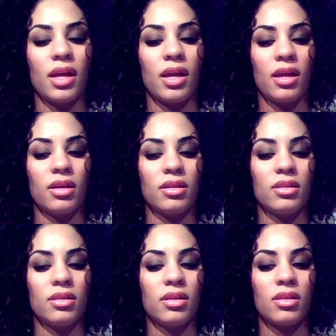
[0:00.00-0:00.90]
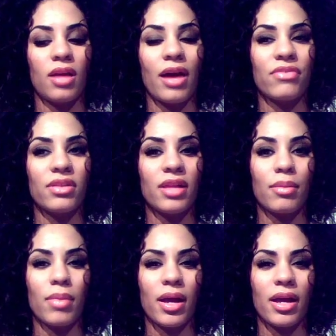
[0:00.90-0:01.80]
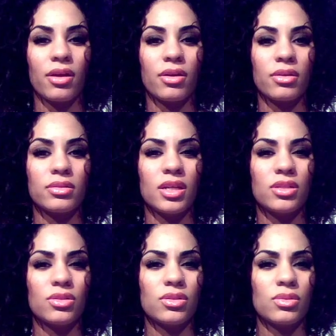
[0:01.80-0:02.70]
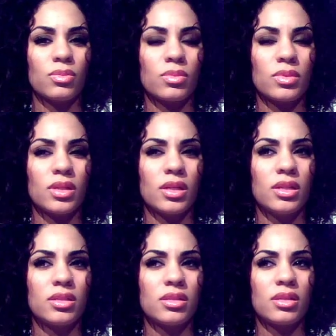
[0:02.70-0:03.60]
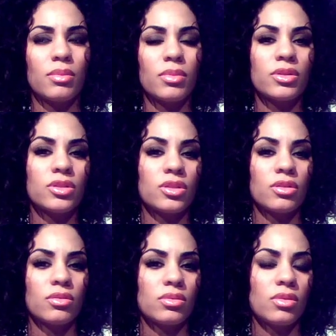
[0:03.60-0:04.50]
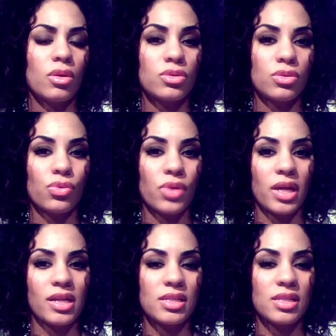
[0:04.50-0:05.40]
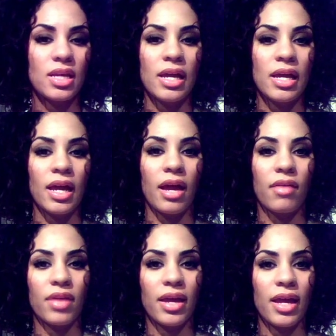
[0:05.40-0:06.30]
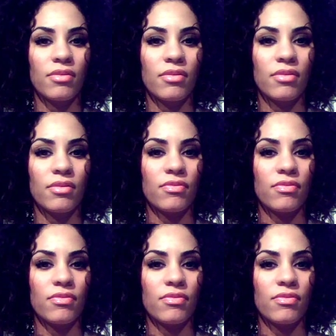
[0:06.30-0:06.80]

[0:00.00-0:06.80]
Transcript: And I feel like my hair texture is similar to those 2 ladies, and they have